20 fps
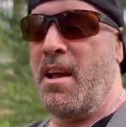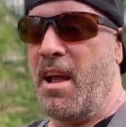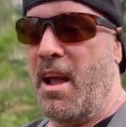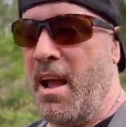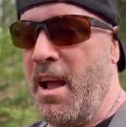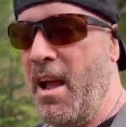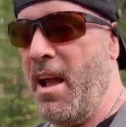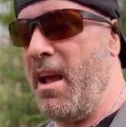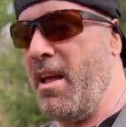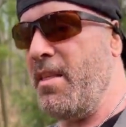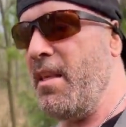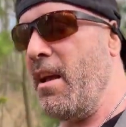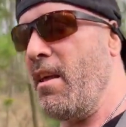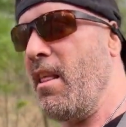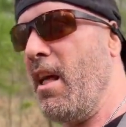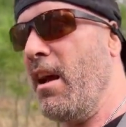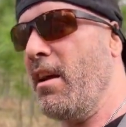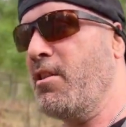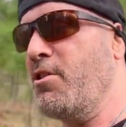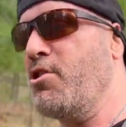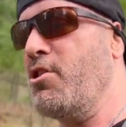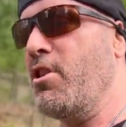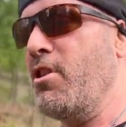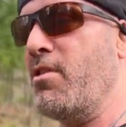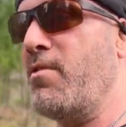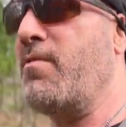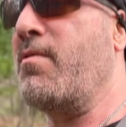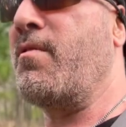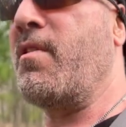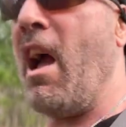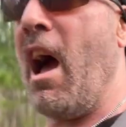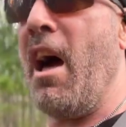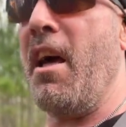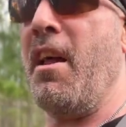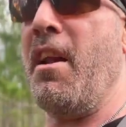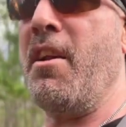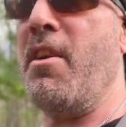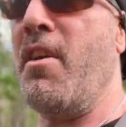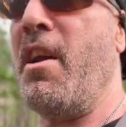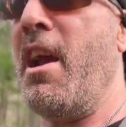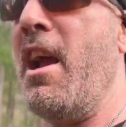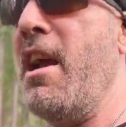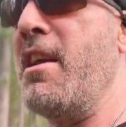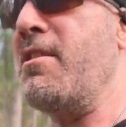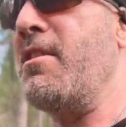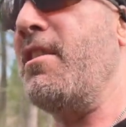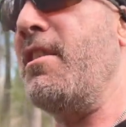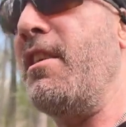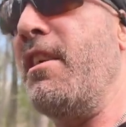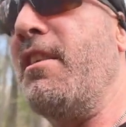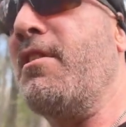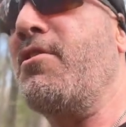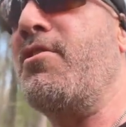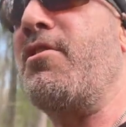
And they like just got on their hands and knees and